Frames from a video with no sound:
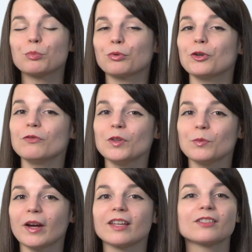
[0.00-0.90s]
Proven
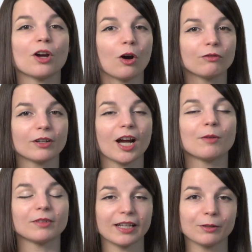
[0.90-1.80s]
ways to
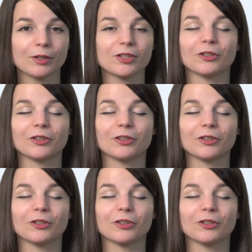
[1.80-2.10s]
overcome language